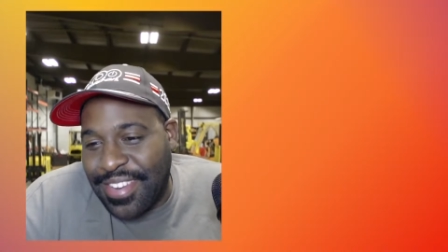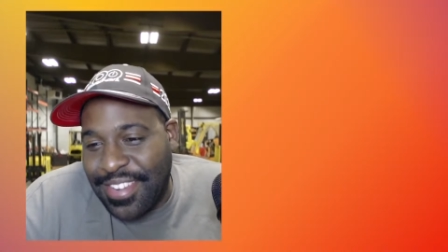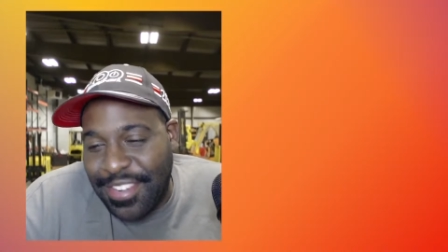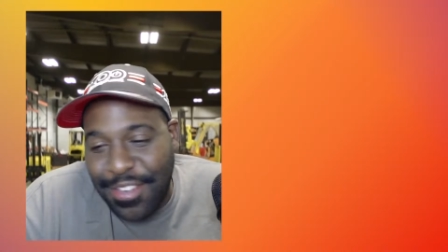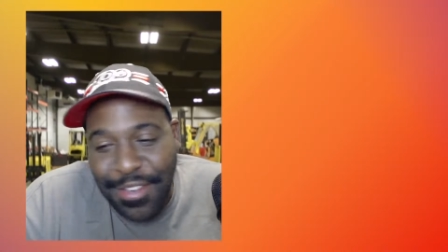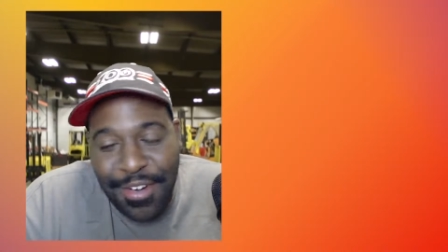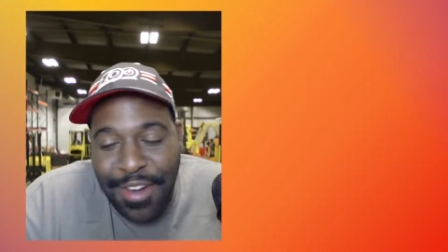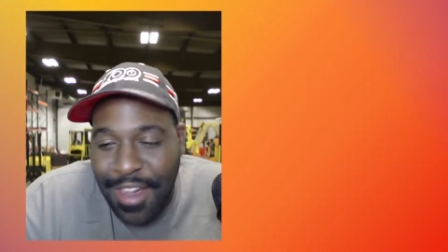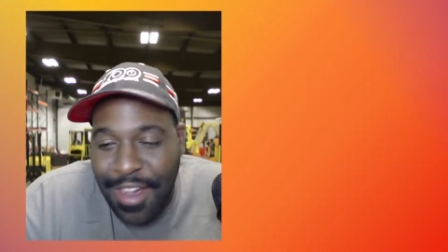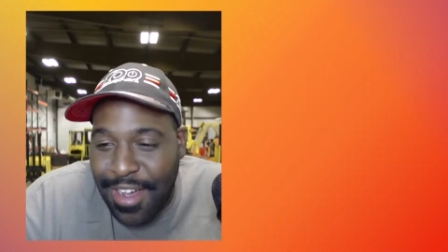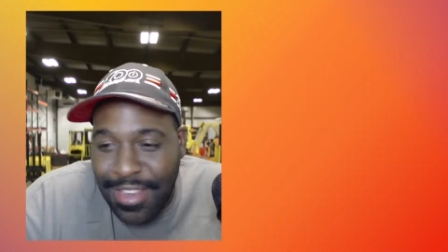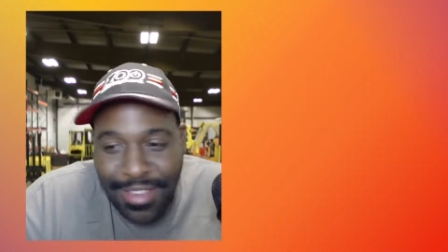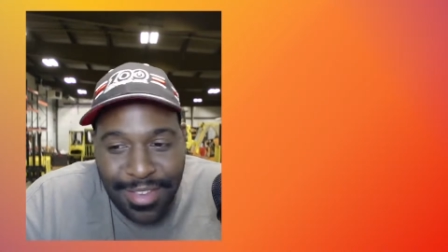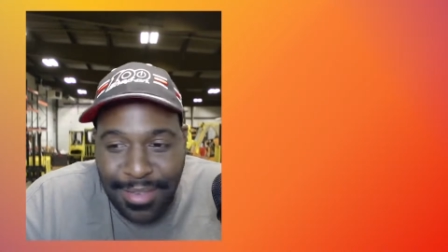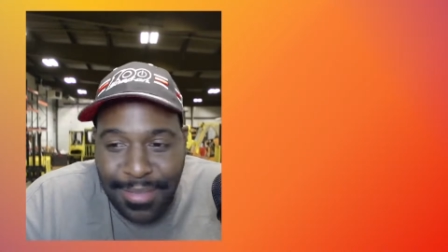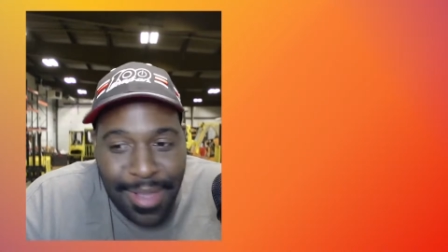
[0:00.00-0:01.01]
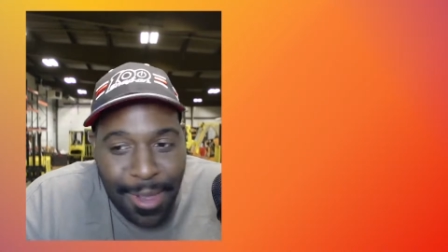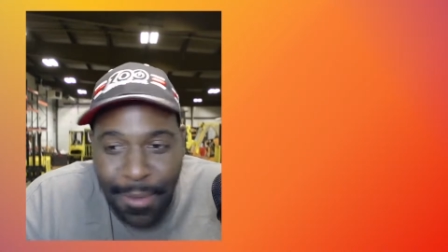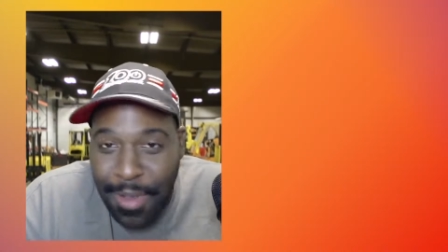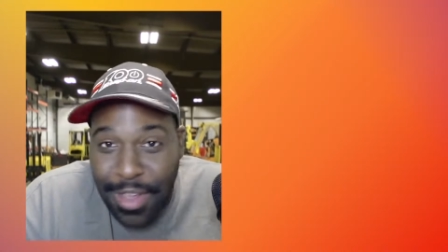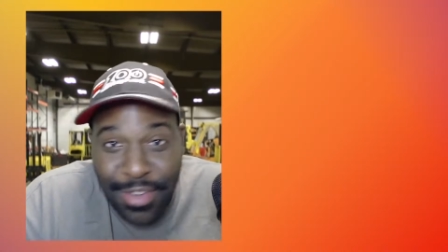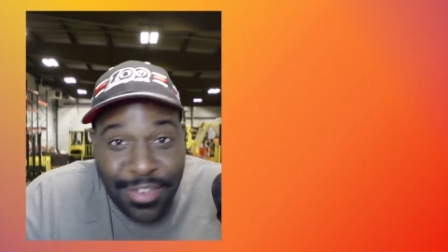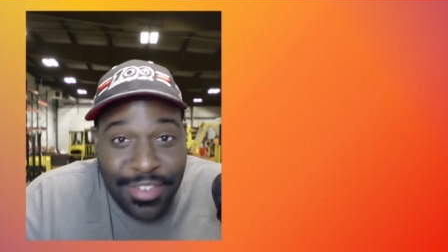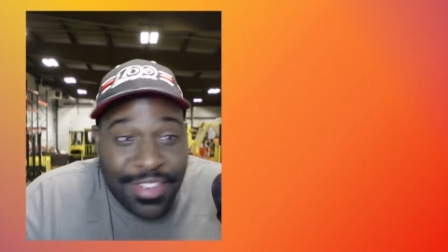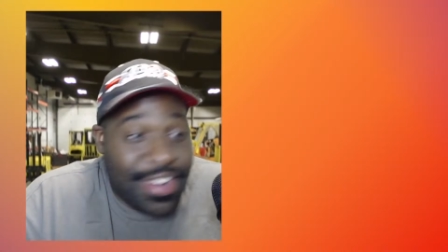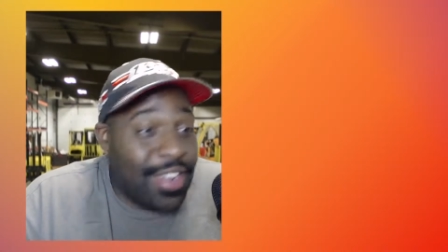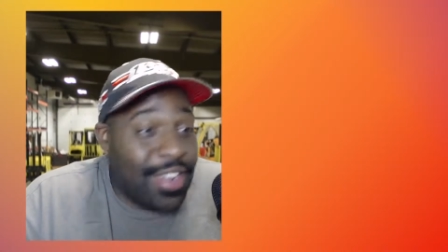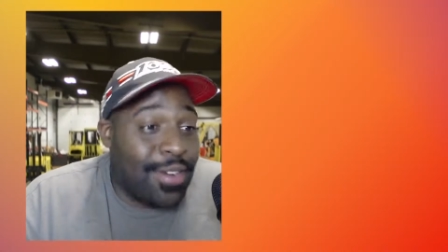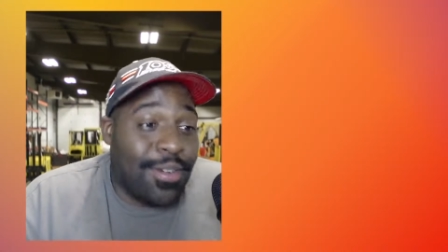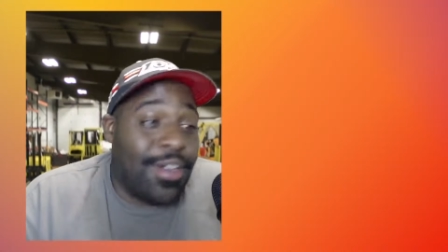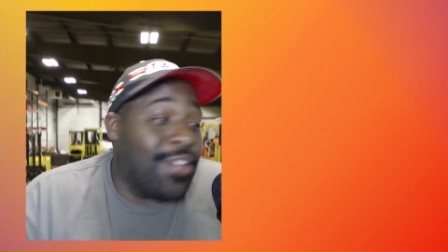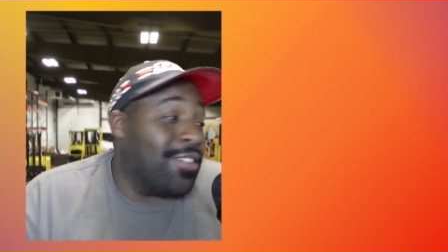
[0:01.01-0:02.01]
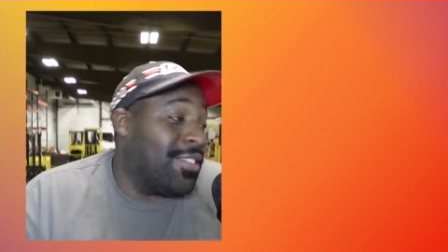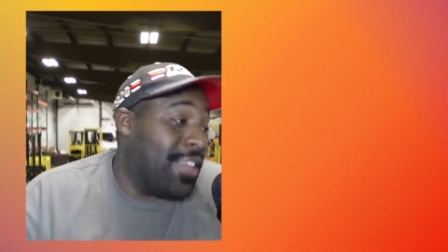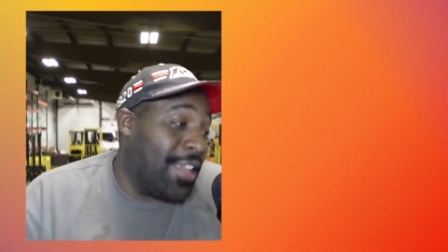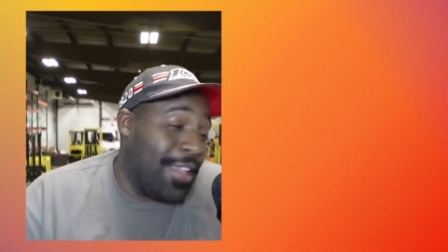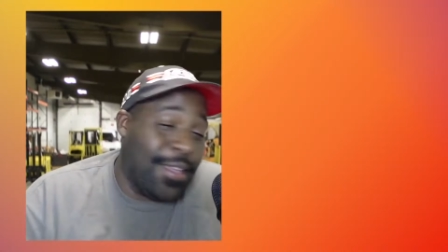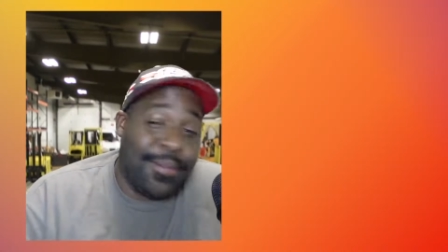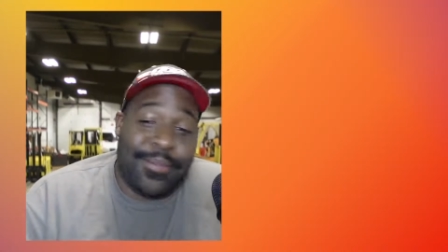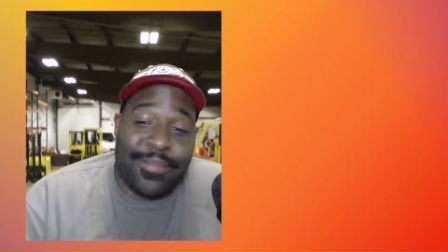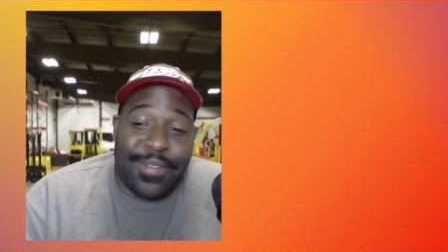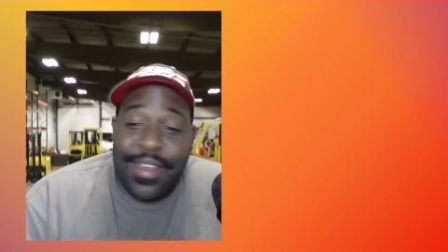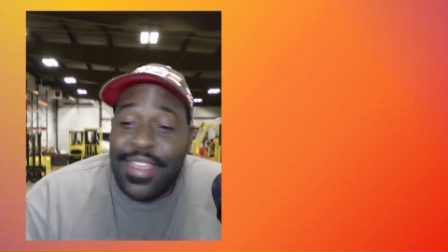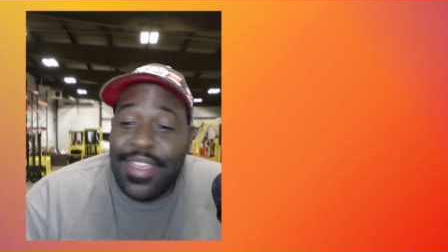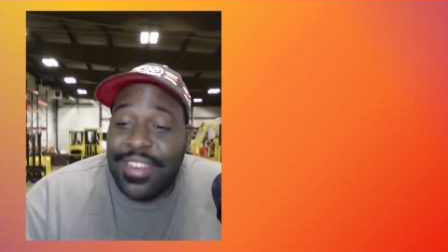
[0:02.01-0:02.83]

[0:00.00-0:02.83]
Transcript: You're awesome. I watch your channel all the time, right?